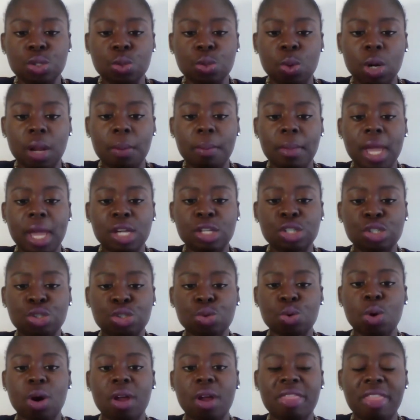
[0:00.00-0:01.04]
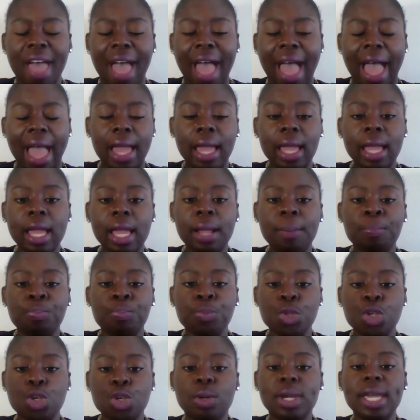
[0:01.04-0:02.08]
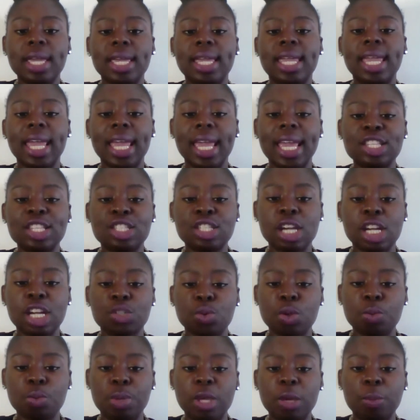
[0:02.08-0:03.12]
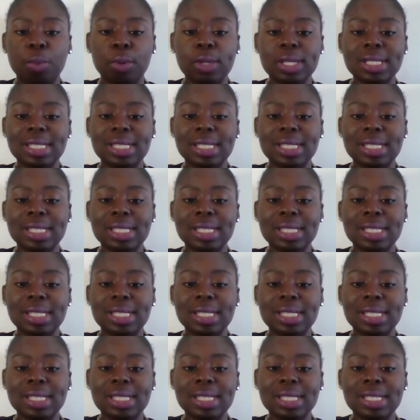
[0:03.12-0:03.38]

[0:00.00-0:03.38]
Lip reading: you want to make sure that you can get in touch with people.